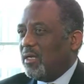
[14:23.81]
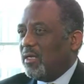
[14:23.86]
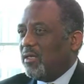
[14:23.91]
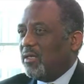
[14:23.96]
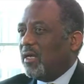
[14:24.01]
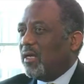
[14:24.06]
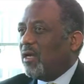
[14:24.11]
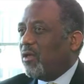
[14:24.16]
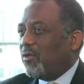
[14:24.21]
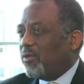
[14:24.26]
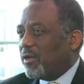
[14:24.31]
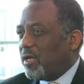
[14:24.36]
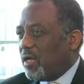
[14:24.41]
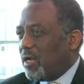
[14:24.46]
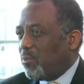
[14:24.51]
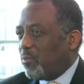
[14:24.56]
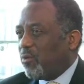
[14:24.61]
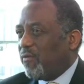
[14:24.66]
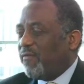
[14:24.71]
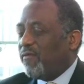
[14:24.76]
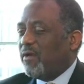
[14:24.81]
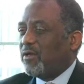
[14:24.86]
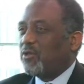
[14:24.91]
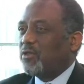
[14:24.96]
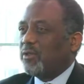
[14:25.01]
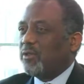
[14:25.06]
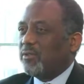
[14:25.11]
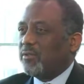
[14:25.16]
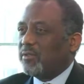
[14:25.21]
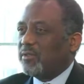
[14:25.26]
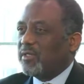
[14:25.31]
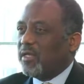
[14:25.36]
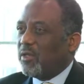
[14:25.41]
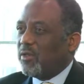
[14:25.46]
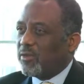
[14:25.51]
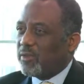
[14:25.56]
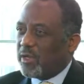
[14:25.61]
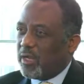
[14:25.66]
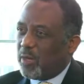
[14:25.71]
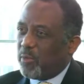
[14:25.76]
the healthcare professionals,
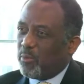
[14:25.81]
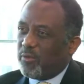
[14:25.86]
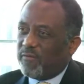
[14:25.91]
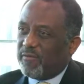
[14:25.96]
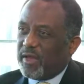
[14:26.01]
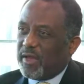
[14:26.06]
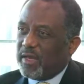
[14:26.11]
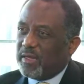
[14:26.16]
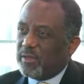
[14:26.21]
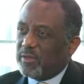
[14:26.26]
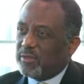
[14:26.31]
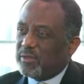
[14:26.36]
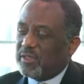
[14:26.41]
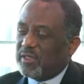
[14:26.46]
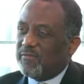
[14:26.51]
healthcare providers,